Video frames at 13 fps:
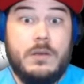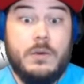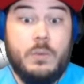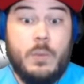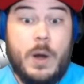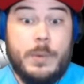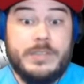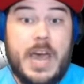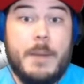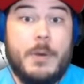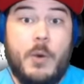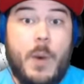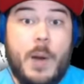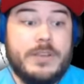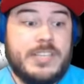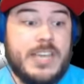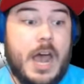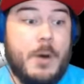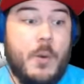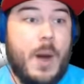Where was Yummer? Where was
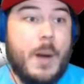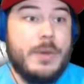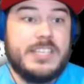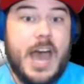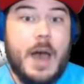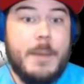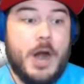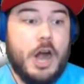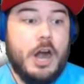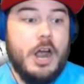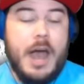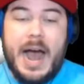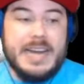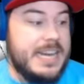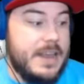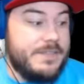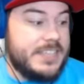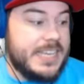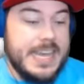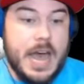Yummer? Where was Yummer? I didn't even
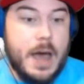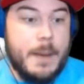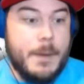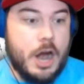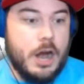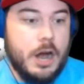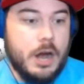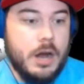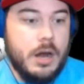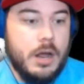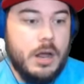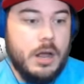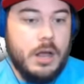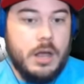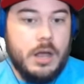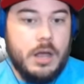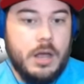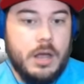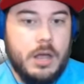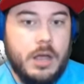see Yummer!
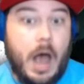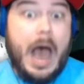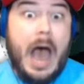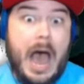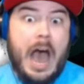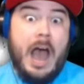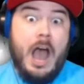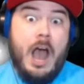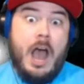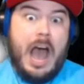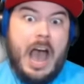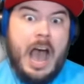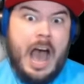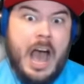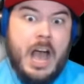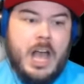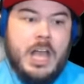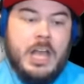Oh! Oh!